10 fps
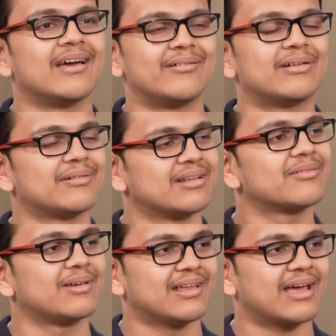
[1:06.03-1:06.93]
Everyone is
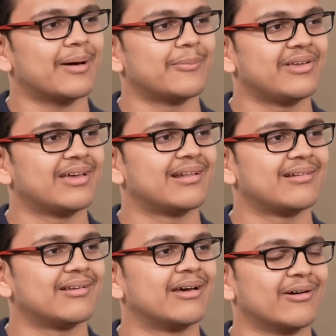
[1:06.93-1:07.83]
very happy
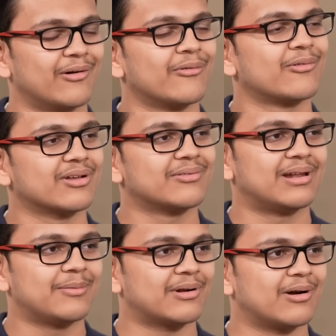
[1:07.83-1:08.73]
and of course
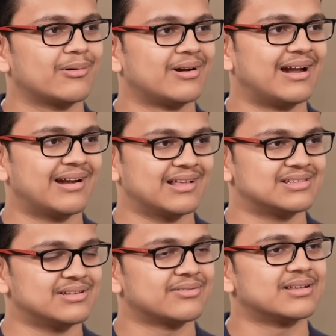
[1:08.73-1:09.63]
very proud that I
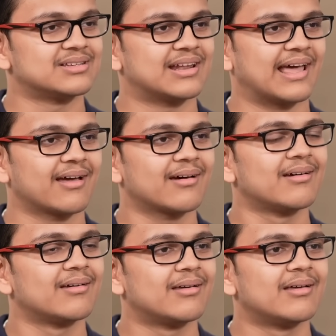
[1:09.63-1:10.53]
achieved such a rank.
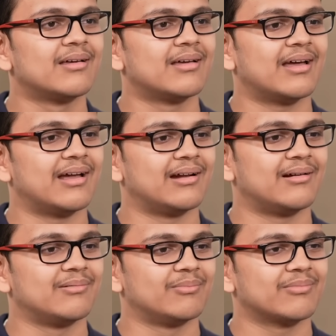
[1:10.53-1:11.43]

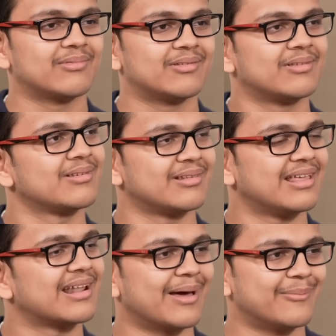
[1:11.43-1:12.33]
And
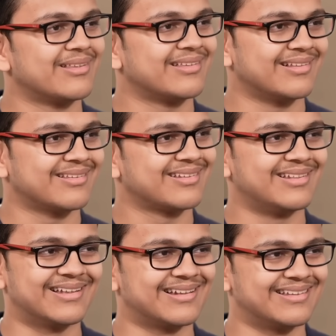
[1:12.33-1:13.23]
they are happy since
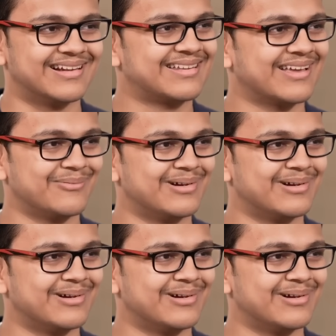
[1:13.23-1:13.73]
the results have